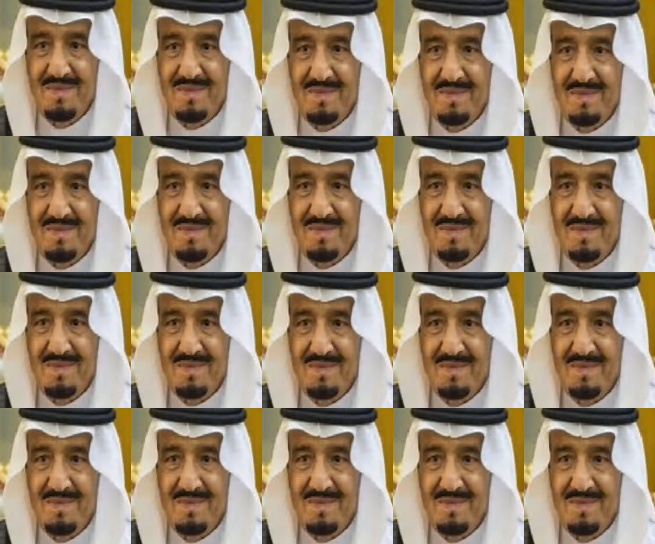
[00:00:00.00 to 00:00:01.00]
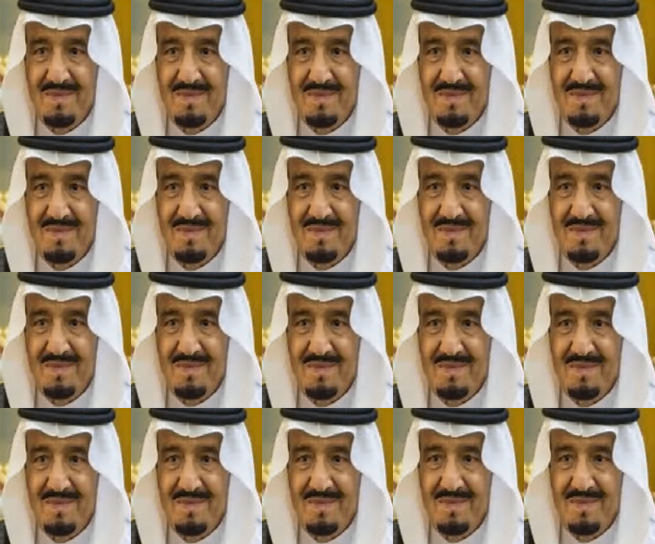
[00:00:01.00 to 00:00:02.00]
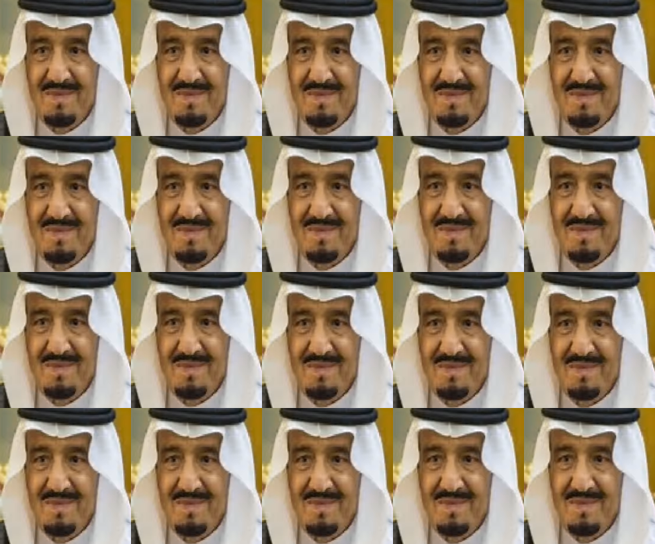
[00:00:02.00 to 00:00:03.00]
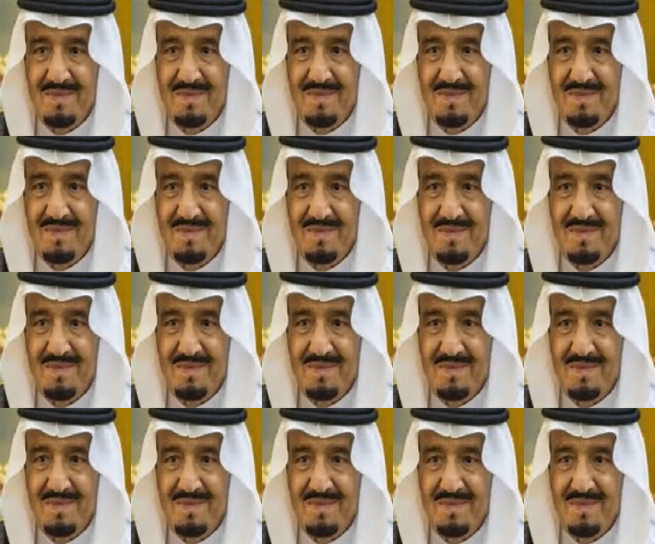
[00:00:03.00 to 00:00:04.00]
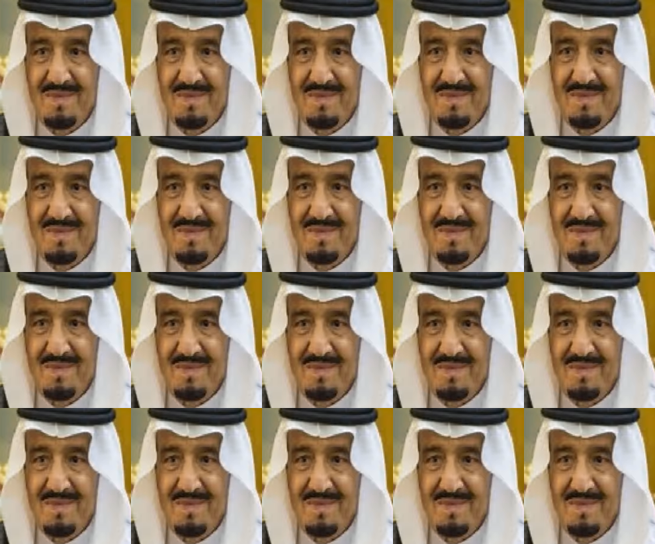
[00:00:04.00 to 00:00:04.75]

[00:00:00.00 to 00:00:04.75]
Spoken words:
No one is speaking in this clip.